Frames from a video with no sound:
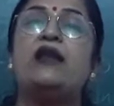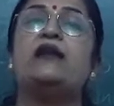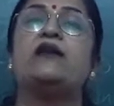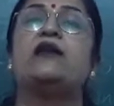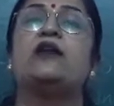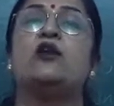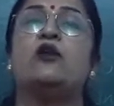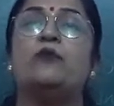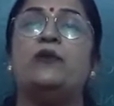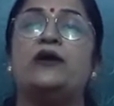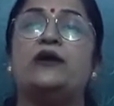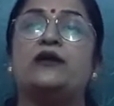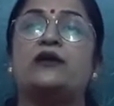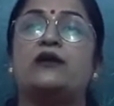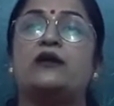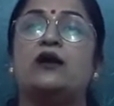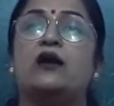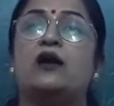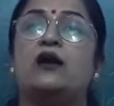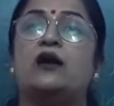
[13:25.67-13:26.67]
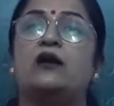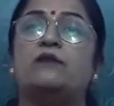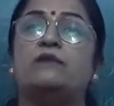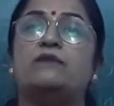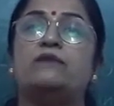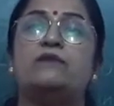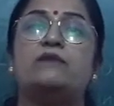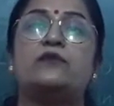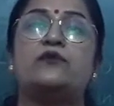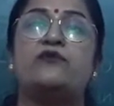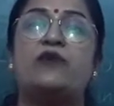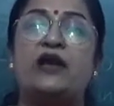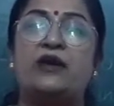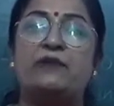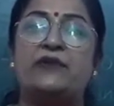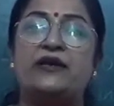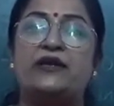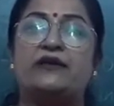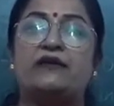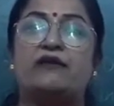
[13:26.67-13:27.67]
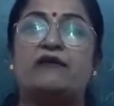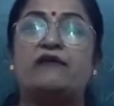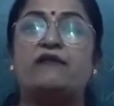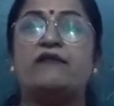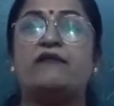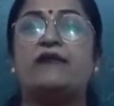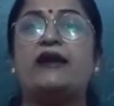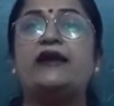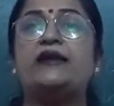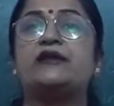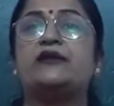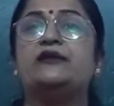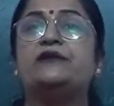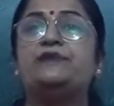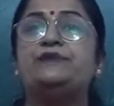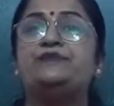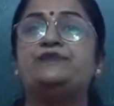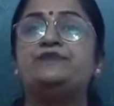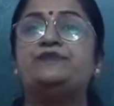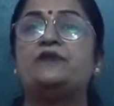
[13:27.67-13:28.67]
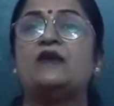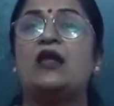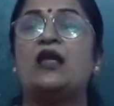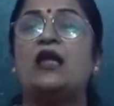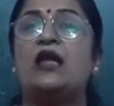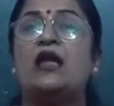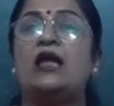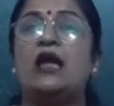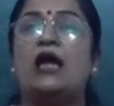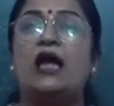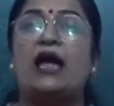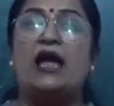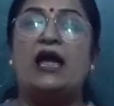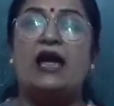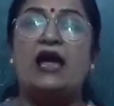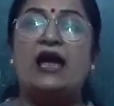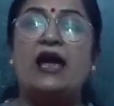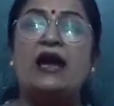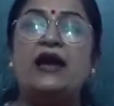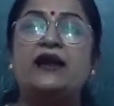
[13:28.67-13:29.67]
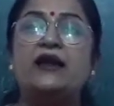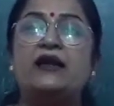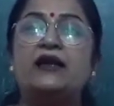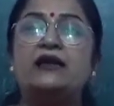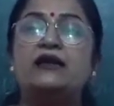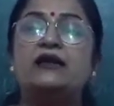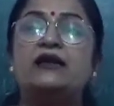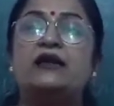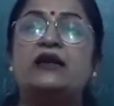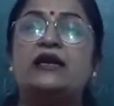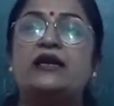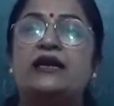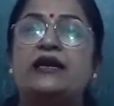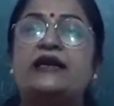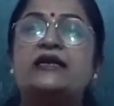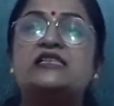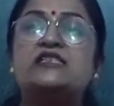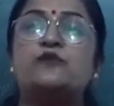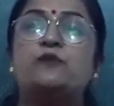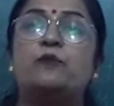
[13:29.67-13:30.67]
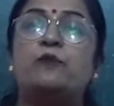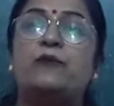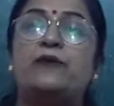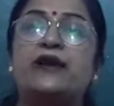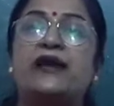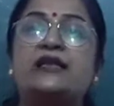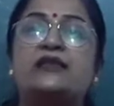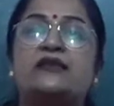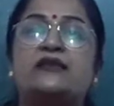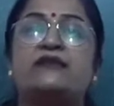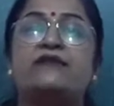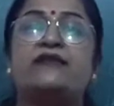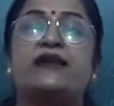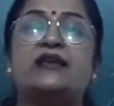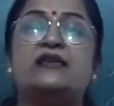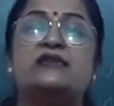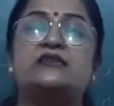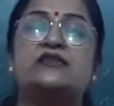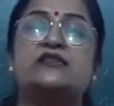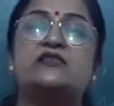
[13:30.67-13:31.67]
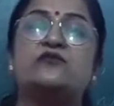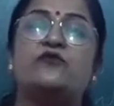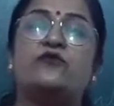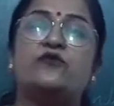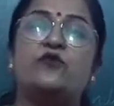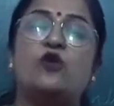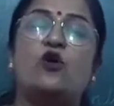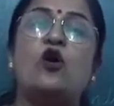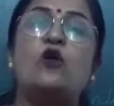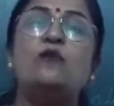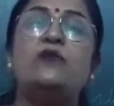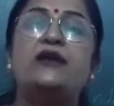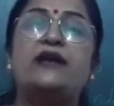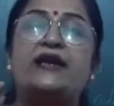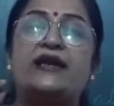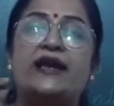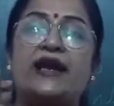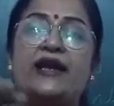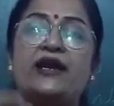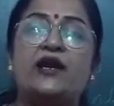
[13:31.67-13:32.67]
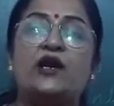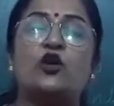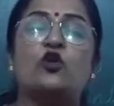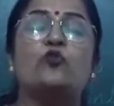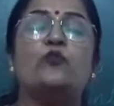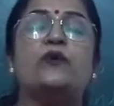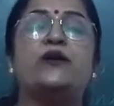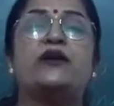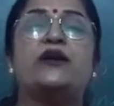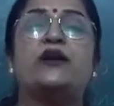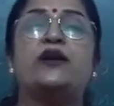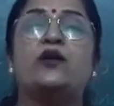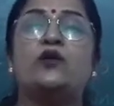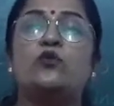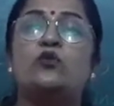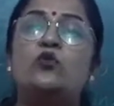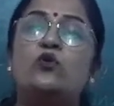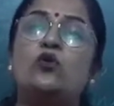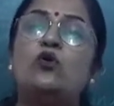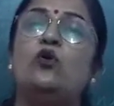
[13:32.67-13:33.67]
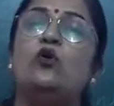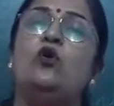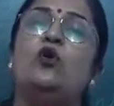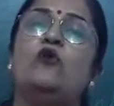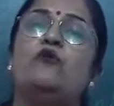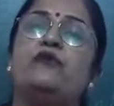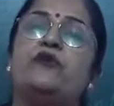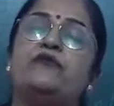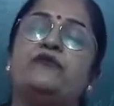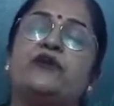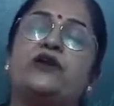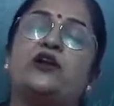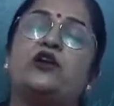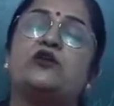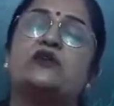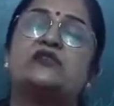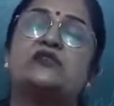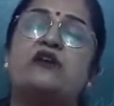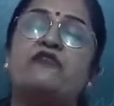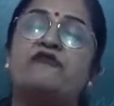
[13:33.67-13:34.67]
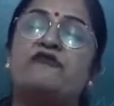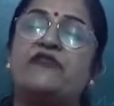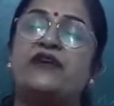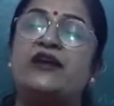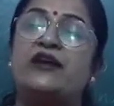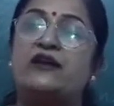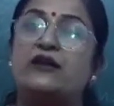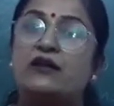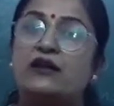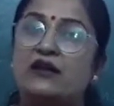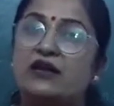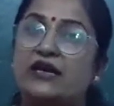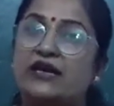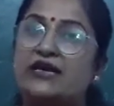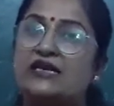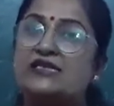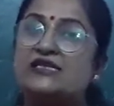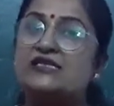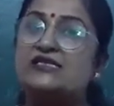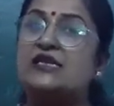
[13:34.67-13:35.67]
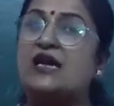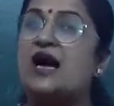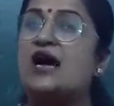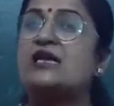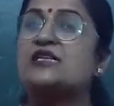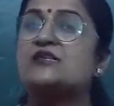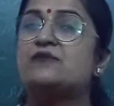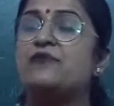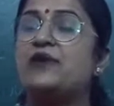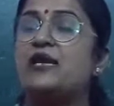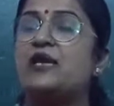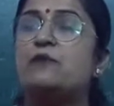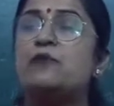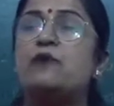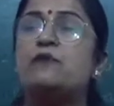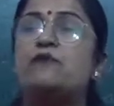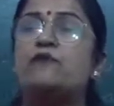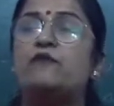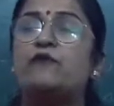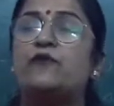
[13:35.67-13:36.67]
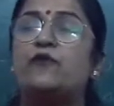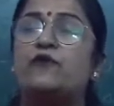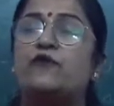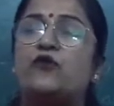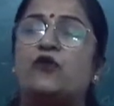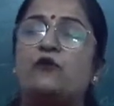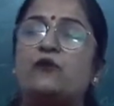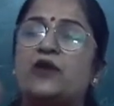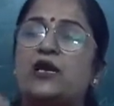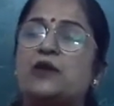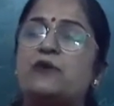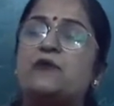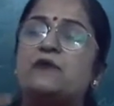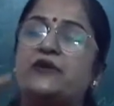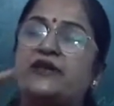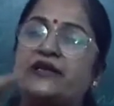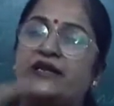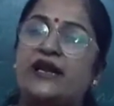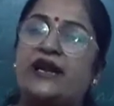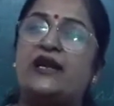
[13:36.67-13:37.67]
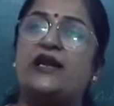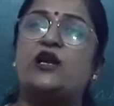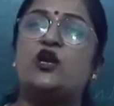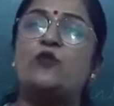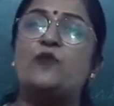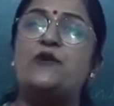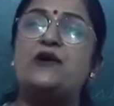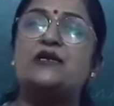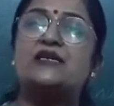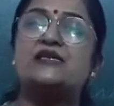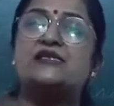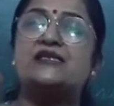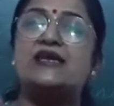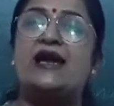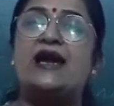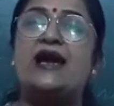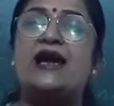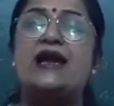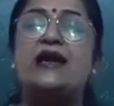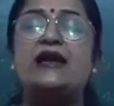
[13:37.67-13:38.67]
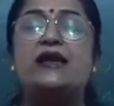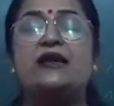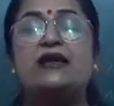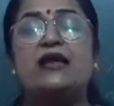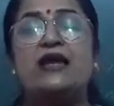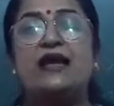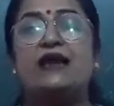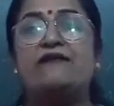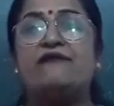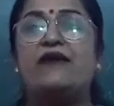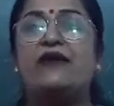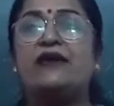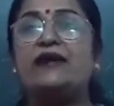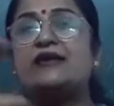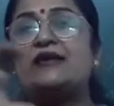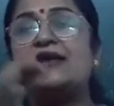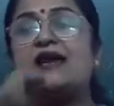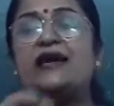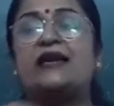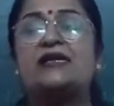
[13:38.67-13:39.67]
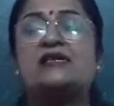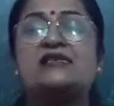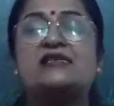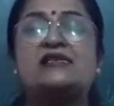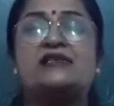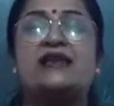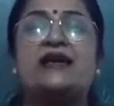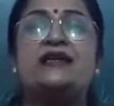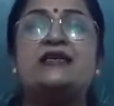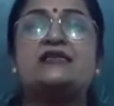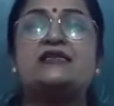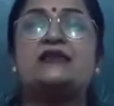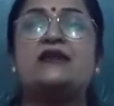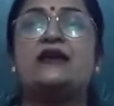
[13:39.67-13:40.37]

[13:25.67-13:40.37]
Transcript: kilometer, 12 meter, right? And its breadth ranges from 10 kilometer to 50 kilometers. Somewhere it starts from minimum 10 kilometers, and when it extends,